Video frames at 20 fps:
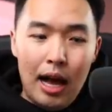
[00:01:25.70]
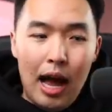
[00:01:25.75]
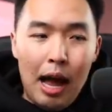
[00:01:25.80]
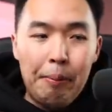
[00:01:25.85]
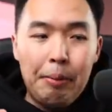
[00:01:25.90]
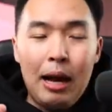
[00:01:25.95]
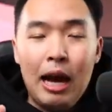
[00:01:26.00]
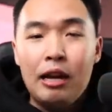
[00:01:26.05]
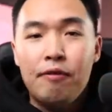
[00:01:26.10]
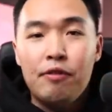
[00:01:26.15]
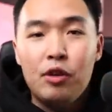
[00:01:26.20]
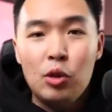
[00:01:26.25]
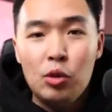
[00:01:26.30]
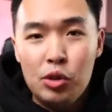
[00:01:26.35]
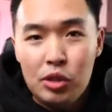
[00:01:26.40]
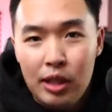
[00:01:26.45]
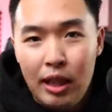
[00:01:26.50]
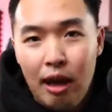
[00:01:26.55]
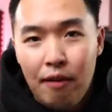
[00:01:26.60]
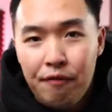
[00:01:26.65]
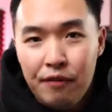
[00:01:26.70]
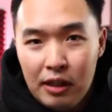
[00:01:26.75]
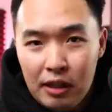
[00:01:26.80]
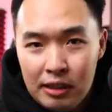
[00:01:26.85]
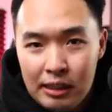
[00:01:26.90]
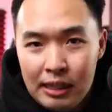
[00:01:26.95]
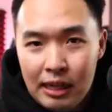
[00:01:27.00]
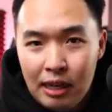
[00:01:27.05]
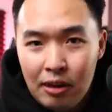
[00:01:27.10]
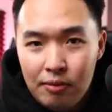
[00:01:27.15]
I'm kind of used to that
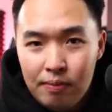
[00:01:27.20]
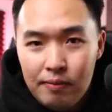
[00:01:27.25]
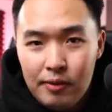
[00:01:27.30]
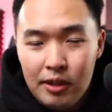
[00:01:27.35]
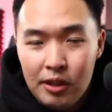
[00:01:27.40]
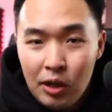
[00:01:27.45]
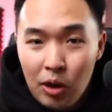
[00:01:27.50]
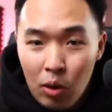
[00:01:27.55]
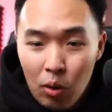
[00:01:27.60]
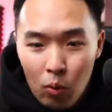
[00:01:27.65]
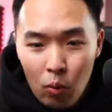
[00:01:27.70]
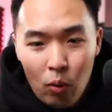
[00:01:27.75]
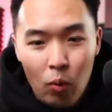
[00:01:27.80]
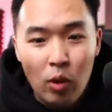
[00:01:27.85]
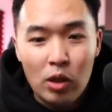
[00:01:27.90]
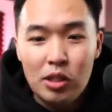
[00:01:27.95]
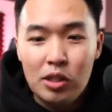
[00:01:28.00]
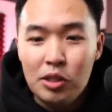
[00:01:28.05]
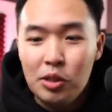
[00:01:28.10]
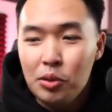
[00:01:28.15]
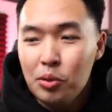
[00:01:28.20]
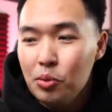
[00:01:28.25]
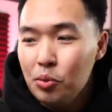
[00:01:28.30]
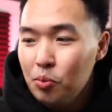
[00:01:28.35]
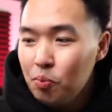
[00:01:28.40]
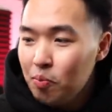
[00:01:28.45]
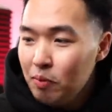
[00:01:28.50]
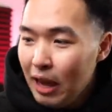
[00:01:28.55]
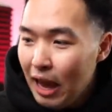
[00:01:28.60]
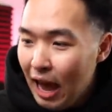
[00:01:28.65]
feeling now. You know, once
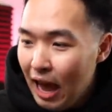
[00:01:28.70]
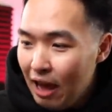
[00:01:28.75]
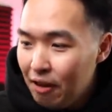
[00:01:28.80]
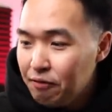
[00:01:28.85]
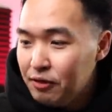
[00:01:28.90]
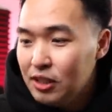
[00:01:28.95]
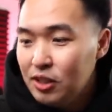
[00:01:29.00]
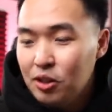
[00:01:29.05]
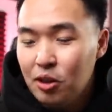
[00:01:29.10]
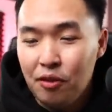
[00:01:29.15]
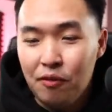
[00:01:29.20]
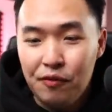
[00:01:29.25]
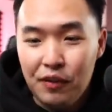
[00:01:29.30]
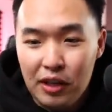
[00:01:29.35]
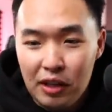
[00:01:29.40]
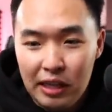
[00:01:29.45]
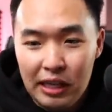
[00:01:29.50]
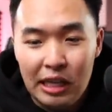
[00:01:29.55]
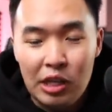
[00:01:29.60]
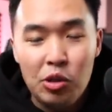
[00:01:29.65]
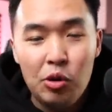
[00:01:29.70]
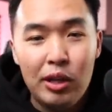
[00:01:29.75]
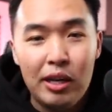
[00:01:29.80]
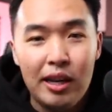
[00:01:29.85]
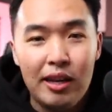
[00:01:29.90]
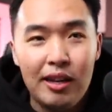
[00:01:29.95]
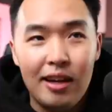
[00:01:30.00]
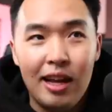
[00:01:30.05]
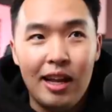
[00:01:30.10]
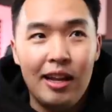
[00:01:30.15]
you have a certain feeling and you
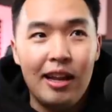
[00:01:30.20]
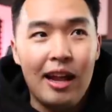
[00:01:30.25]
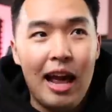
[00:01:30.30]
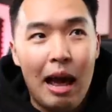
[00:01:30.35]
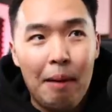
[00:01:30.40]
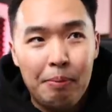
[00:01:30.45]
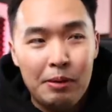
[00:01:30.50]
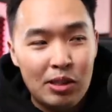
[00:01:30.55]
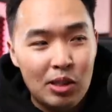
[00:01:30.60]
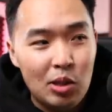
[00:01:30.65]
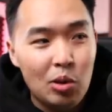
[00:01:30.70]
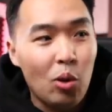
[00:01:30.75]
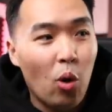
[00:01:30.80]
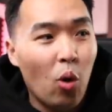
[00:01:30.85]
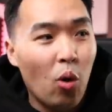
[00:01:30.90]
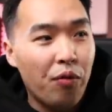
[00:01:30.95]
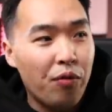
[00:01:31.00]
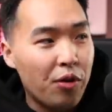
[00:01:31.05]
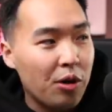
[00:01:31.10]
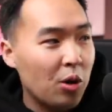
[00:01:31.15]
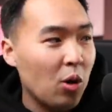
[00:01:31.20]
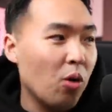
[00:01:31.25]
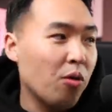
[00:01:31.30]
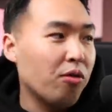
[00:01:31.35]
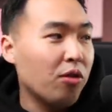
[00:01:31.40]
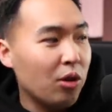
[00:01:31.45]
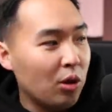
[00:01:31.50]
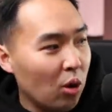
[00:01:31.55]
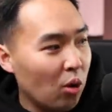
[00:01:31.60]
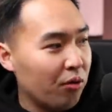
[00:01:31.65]
get, and it happens to you over and
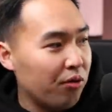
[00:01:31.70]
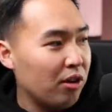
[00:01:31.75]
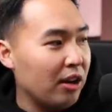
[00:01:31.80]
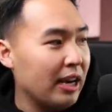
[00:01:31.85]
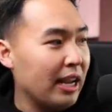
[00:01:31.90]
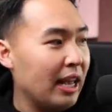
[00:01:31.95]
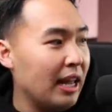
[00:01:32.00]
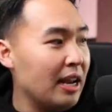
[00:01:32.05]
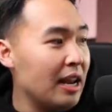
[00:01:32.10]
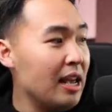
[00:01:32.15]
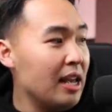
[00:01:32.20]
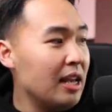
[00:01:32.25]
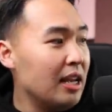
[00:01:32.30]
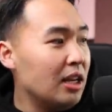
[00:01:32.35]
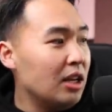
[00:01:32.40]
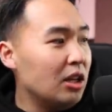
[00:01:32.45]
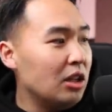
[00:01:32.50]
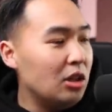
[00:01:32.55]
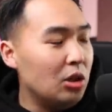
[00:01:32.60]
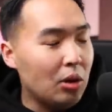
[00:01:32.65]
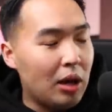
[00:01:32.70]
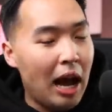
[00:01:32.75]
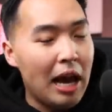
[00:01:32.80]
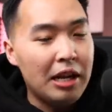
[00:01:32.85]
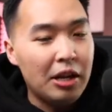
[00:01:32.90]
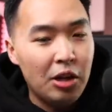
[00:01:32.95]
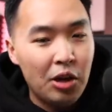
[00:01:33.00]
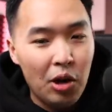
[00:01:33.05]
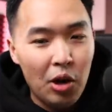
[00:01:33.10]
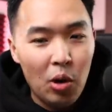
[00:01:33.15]
over and over again, you
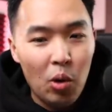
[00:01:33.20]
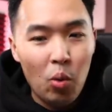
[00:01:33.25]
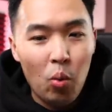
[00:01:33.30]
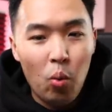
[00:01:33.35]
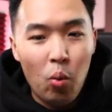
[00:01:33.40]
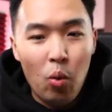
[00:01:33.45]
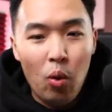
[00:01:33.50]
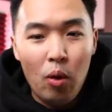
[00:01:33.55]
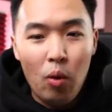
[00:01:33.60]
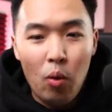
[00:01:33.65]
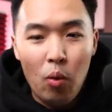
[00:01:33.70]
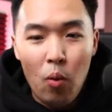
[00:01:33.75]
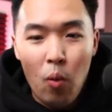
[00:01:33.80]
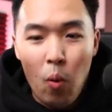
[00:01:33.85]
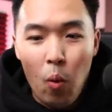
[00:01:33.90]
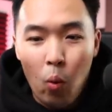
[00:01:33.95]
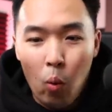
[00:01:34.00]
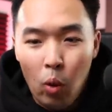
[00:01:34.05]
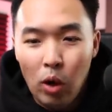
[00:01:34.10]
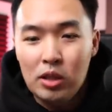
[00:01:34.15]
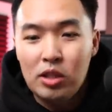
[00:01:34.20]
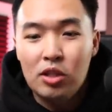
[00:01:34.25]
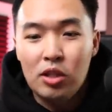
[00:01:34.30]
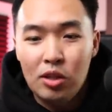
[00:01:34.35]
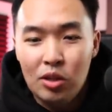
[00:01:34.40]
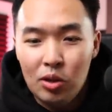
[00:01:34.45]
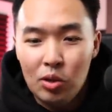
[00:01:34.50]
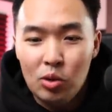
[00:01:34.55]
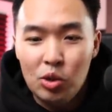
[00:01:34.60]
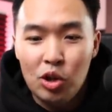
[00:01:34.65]
kind of know what to
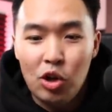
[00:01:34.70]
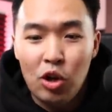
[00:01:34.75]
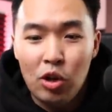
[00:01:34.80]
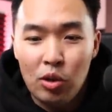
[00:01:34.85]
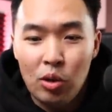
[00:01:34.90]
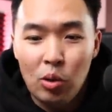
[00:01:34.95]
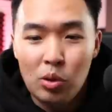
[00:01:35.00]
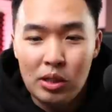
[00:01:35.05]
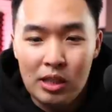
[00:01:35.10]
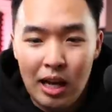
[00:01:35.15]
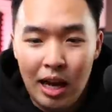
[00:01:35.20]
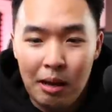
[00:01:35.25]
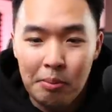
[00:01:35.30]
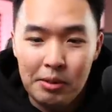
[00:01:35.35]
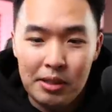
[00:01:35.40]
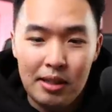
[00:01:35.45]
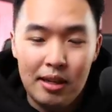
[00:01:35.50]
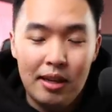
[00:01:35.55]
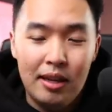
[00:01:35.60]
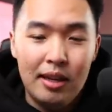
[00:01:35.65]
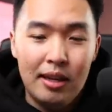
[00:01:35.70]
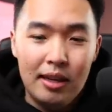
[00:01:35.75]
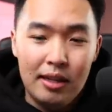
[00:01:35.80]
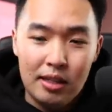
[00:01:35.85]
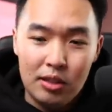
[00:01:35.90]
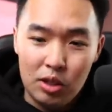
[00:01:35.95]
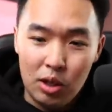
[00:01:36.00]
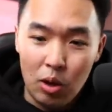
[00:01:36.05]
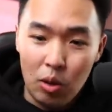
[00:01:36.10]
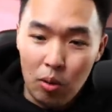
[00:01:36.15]
do during those times.
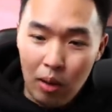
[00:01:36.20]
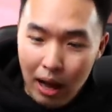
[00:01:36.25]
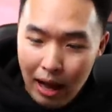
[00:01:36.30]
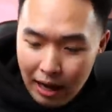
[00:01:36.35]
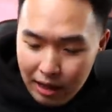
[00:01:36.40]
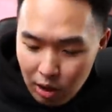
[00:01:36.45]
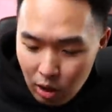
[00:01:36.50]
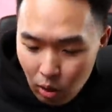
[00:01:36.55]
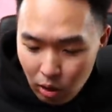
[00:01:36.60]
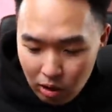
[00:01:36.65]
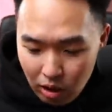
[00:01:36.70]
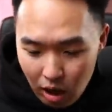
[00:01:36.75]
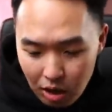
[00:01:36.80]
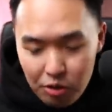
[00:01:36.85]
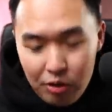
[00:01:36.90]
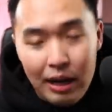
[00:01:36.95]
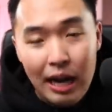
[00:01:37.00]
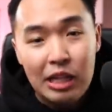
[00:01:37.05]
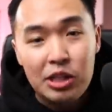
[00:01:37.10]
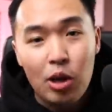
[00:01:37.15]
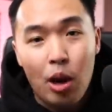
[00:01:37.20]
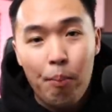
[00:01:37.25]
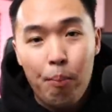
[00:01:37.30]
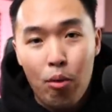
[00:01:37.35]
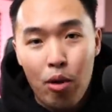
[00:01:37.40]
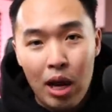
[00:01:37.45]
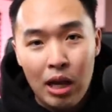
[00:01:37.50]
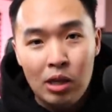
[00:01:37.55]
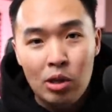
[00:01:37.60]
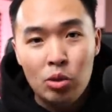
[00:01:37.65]
So I know a lot of you guys are
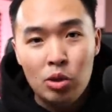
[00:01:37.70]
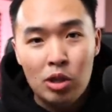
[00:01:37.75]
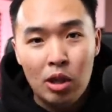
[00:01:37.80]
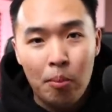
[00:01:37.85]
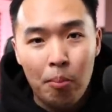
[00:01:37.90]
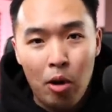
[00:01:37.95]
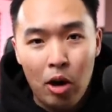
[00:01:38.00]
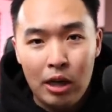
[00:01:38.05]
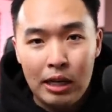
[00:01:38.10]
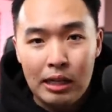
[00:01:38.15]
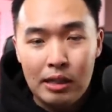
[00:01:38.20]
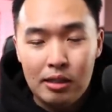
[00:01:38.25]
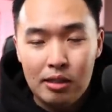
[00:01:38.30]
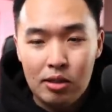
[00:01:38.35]
brand new to the market.